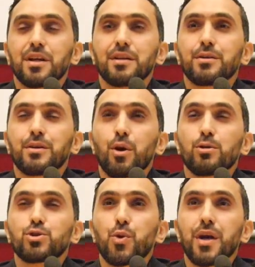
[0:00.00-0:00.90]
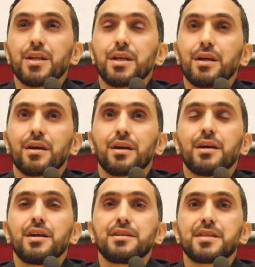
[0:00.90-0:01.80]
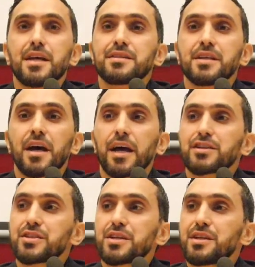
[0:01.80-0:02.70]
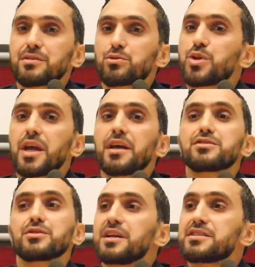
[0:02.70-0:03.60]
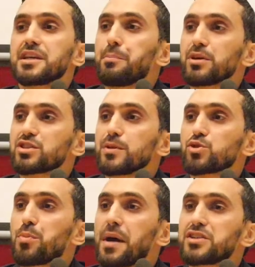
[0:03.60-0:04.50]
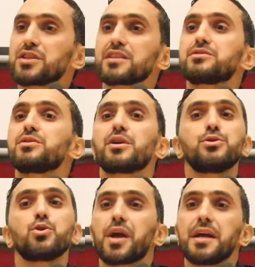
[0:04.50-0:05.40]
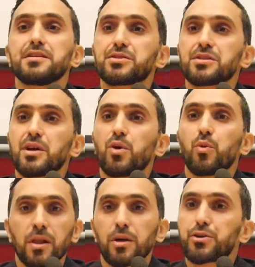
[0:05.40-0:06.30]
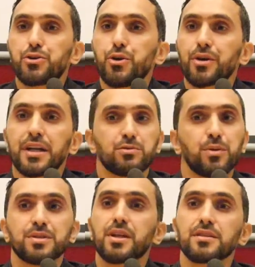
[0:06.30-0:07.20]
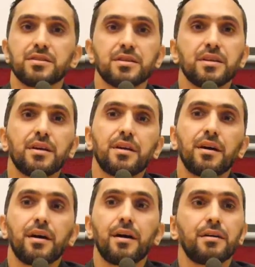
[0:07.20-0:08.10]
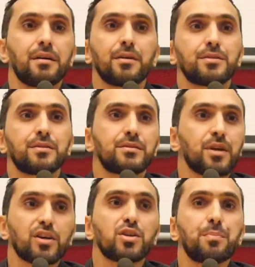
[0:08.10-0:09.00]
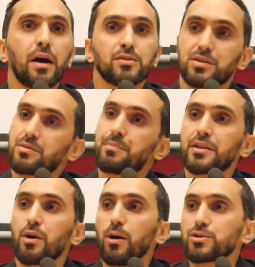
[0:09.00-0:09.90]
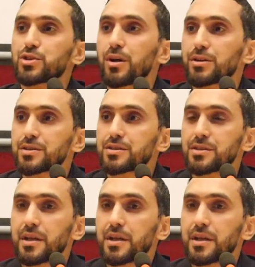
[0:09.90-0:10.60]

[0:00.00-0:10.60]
you know, Al-Juwayni, he said actually today it's impossible to imagine that a new case will occur that was not talked about by the old scholars.